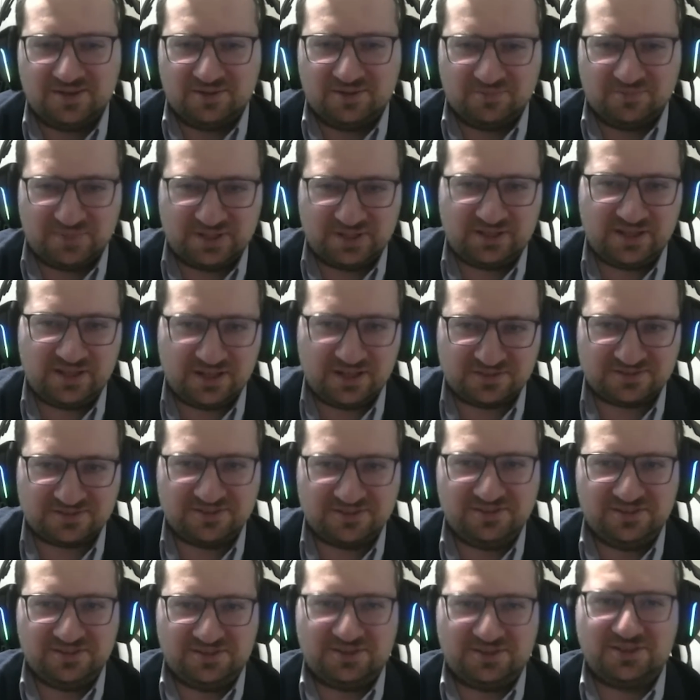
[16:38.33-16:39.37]
But
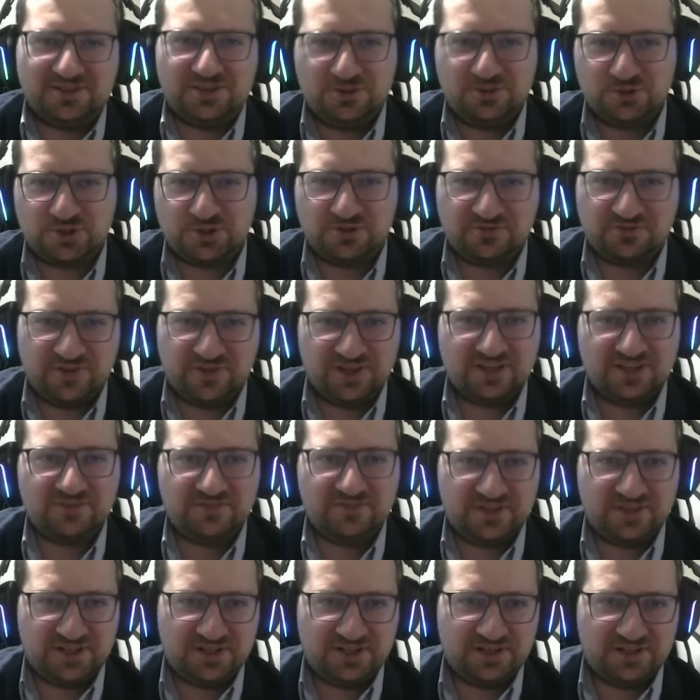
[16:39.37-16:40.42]
yes, you should think of
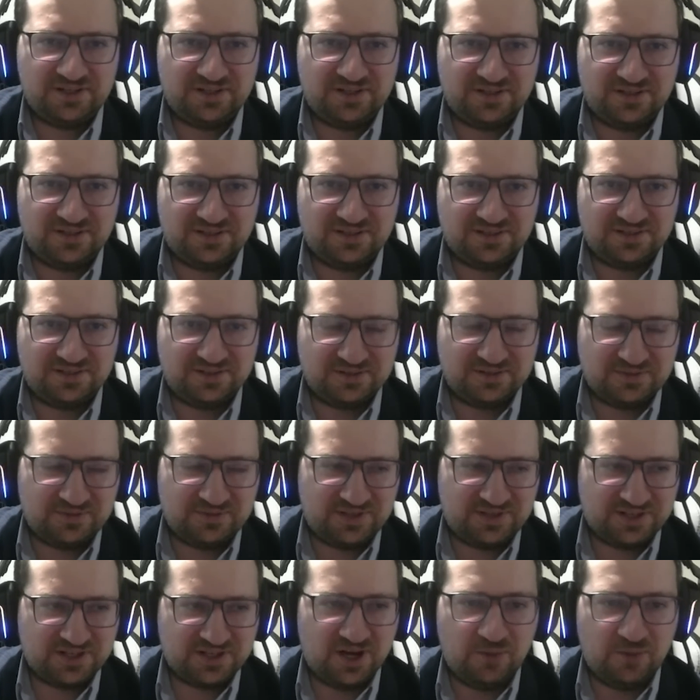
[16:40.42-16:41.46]

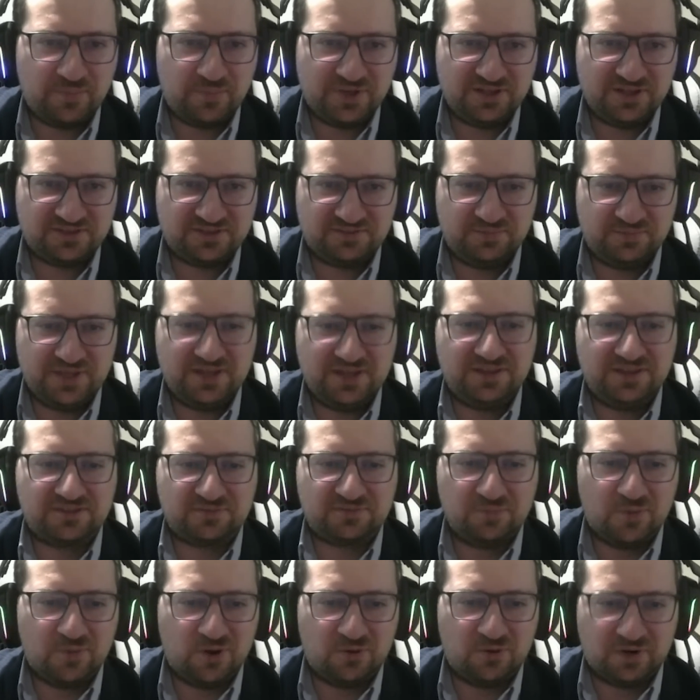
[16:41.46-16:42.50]
their companies being
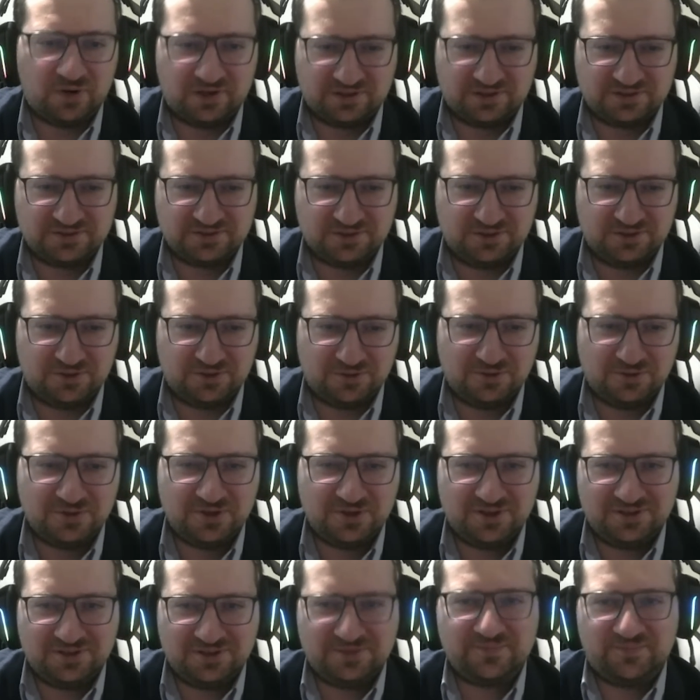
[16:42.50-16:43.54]
smaller. So
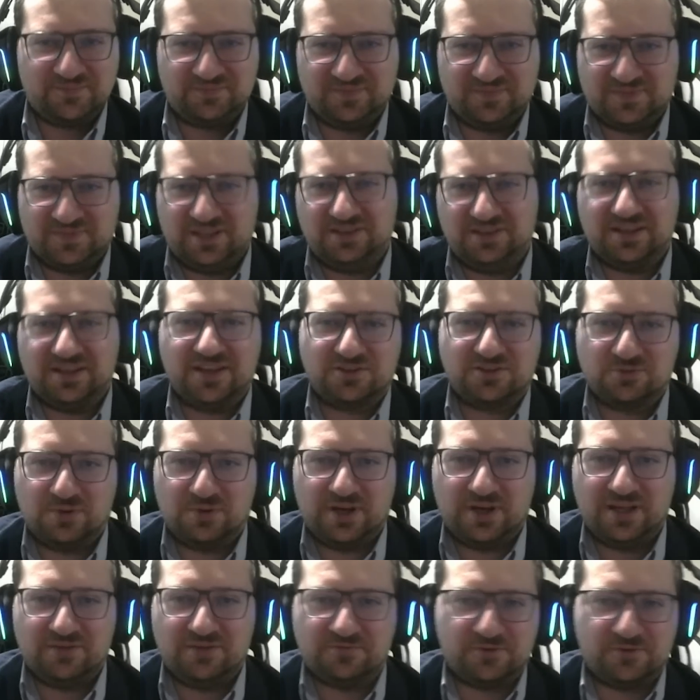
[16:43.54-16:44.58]
that's
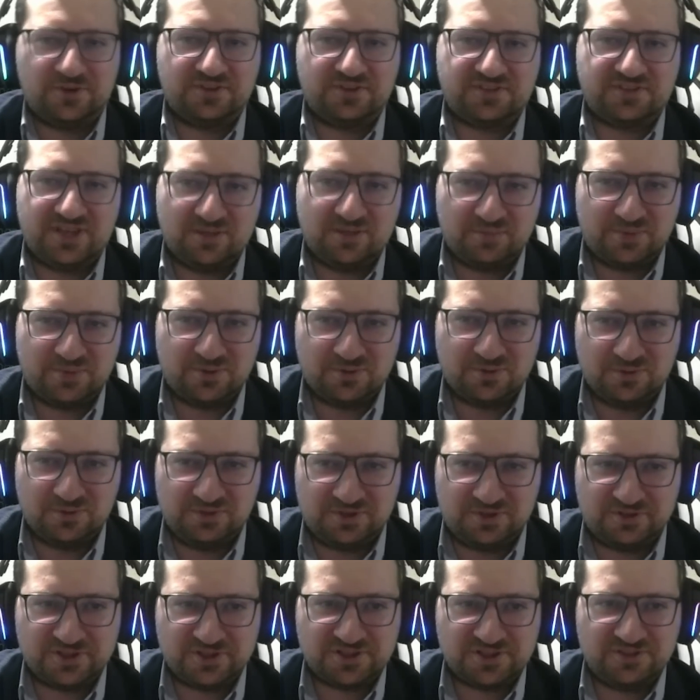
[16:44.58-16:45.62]
why, for example,
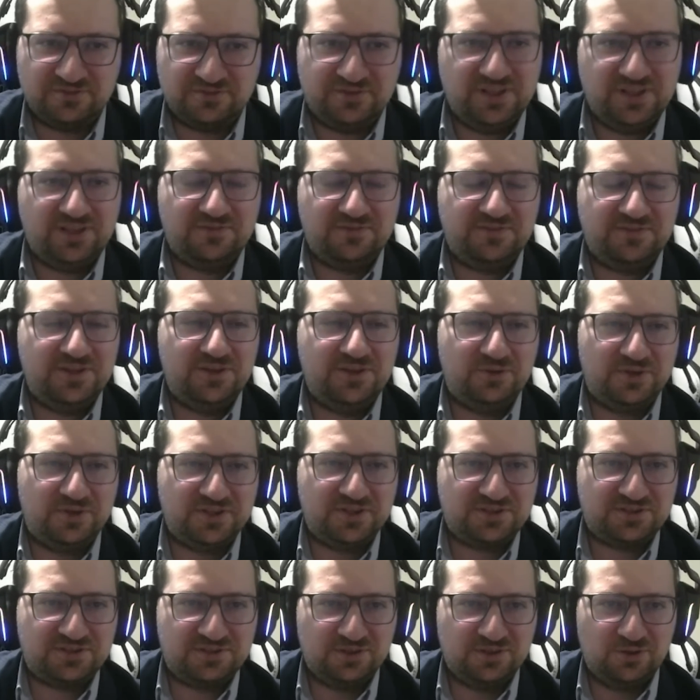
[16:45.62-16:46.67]
the Russian VDV
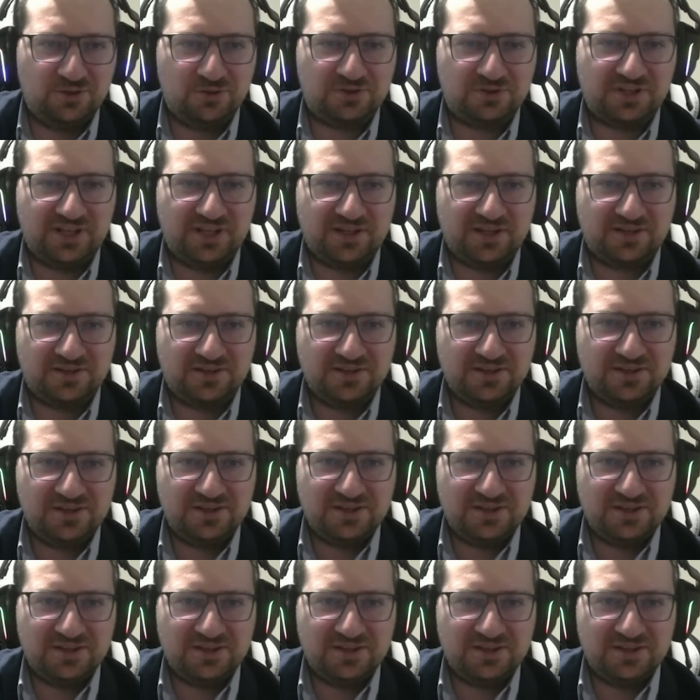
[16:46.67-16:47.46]
units looked like